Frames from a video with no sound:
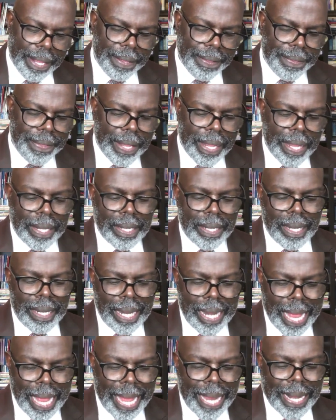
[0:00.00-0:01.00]
The
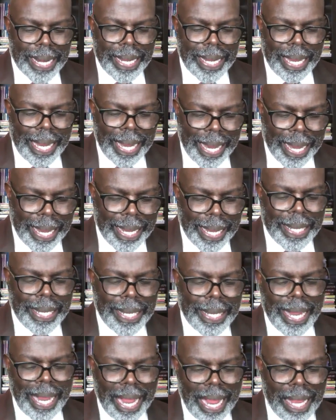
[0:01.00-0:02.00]
latter
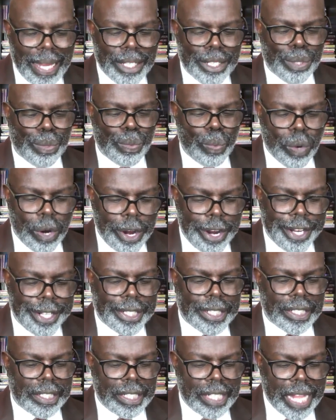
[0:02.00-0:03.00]
end is
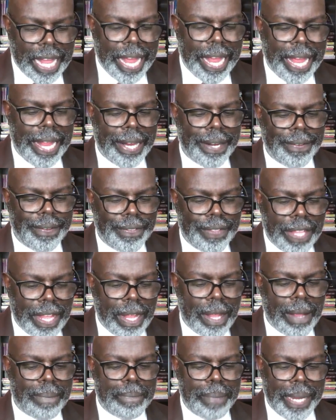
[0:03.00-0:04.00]
worse than
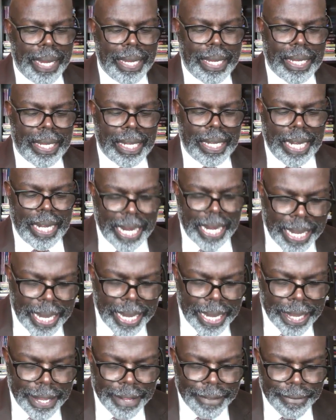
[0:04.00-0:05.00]
the
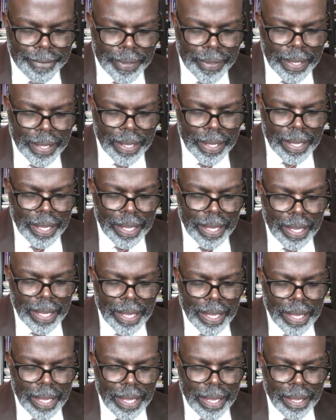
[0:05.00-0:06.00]
beginning.
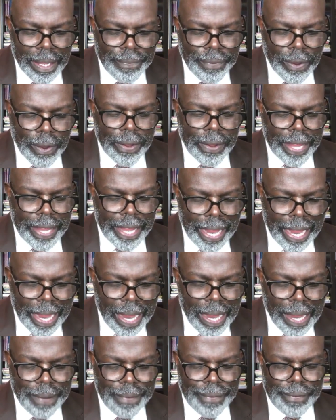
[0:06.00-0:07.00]
For
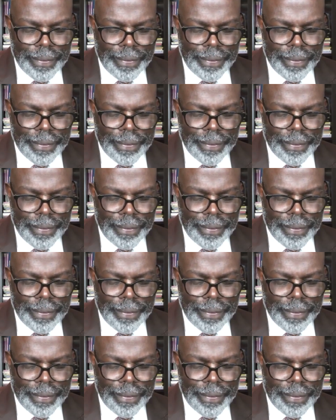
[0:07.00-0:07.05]
it